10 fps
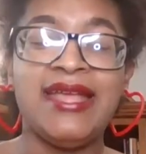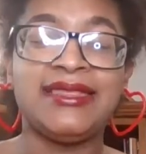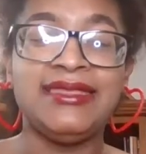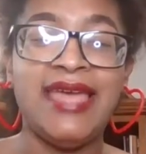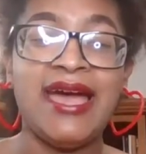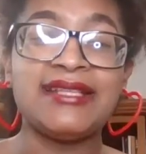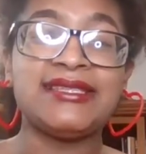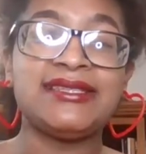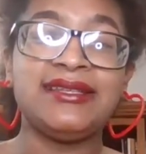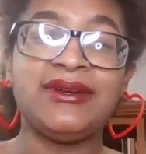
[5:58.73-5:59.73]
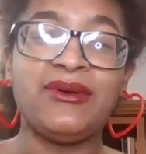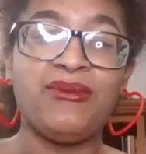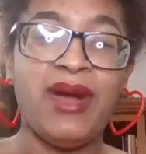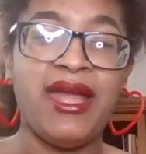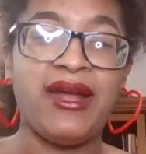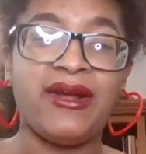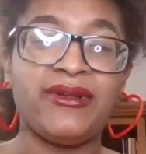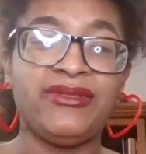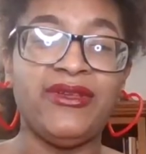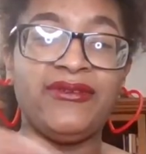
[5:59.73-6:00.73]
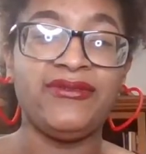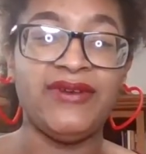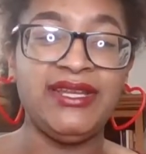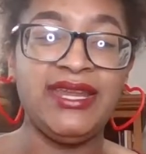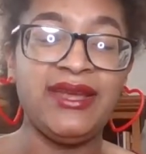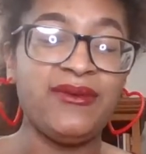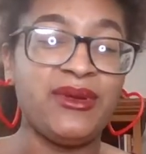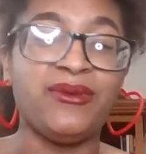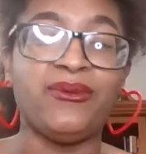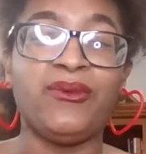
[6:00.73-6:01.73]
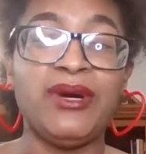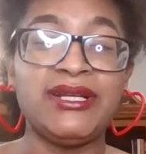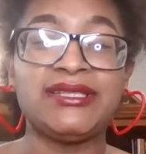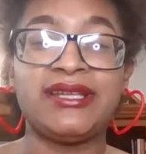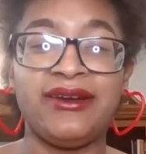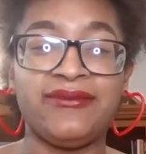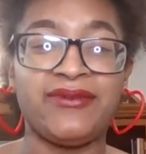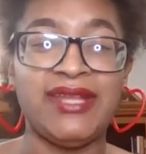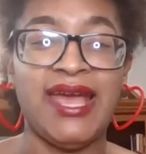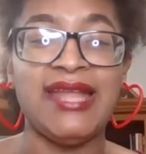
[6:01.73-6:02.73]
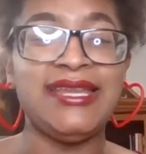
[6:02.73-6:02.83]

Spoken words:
That's where the funding was cut for that.